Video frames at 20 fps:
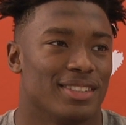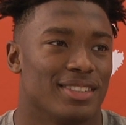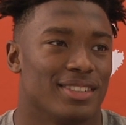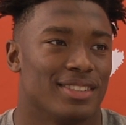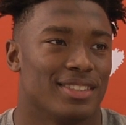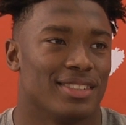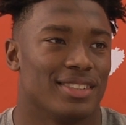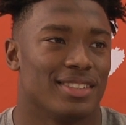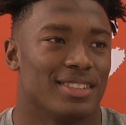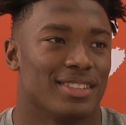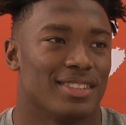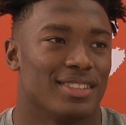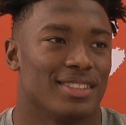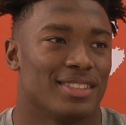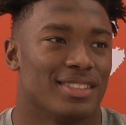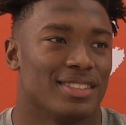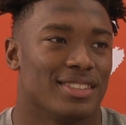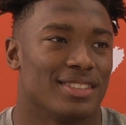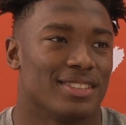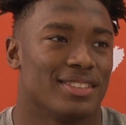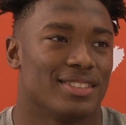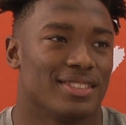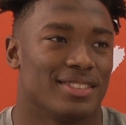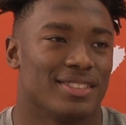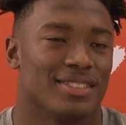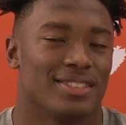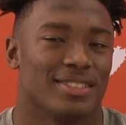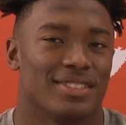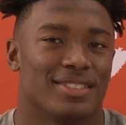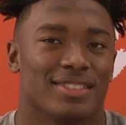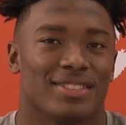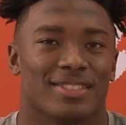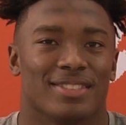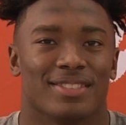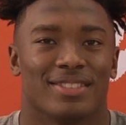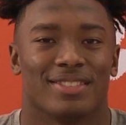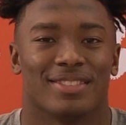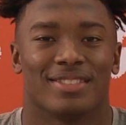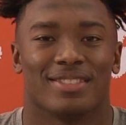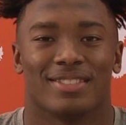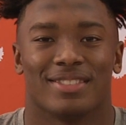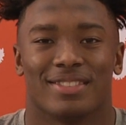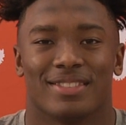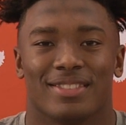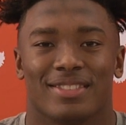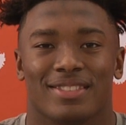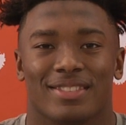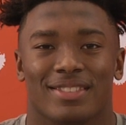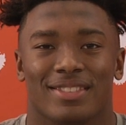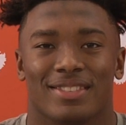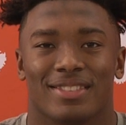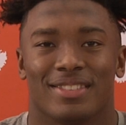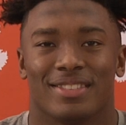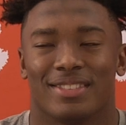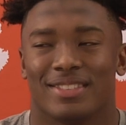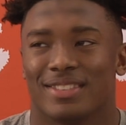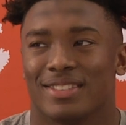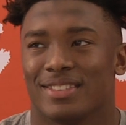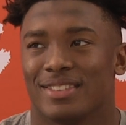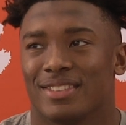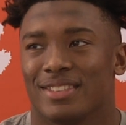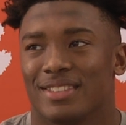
No one is speaking in this clip.